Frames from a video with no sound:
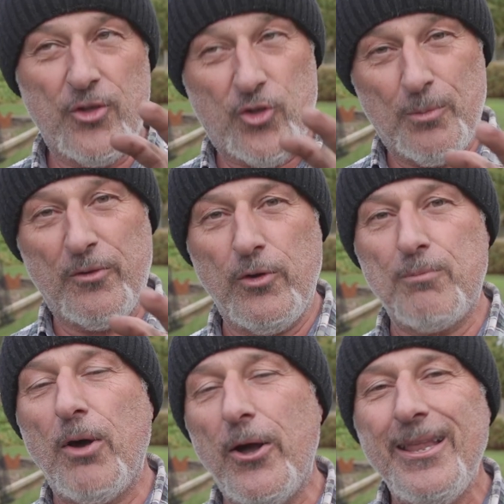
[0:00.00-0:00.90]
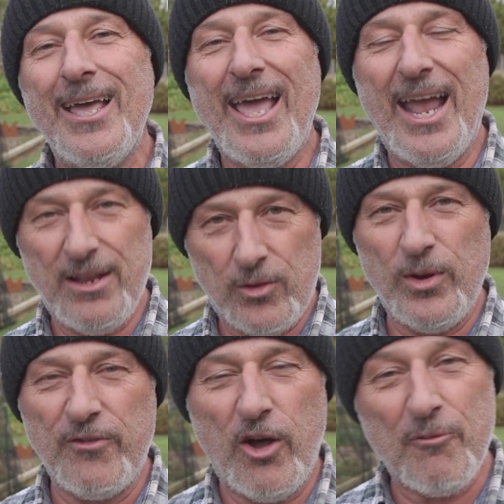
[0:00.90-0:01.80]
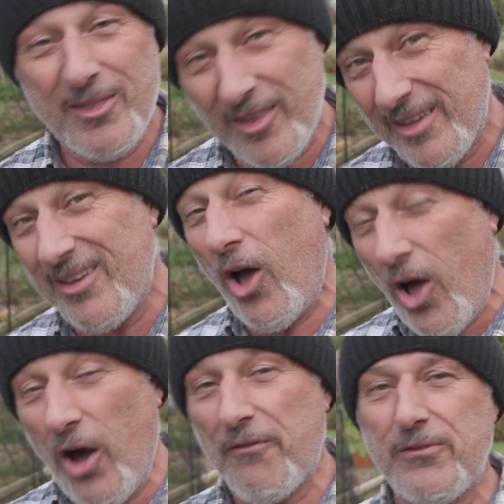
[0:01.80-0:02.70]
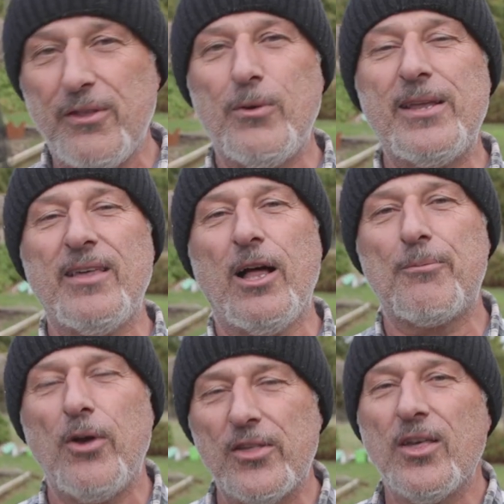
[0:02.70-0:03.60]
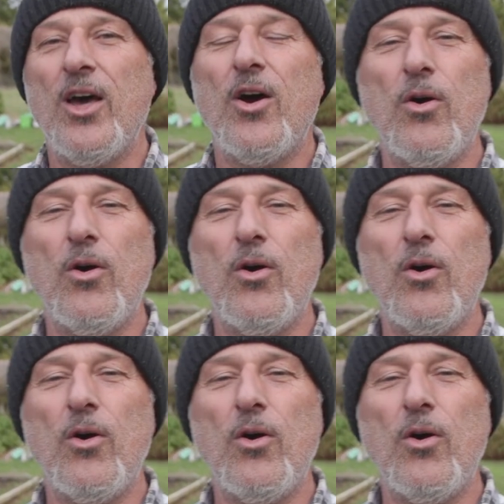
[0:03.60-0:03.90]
superfood pot and the 25% off the retail price.